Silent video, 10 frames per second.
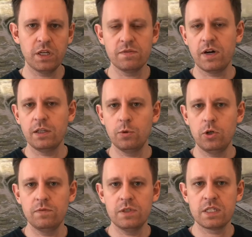value
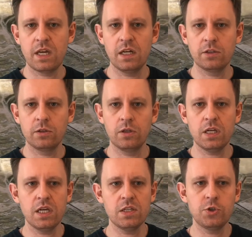of this title
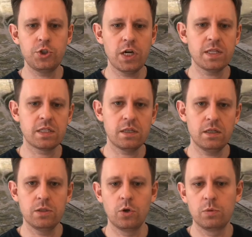is just
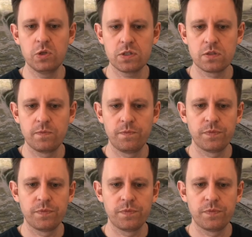enormous.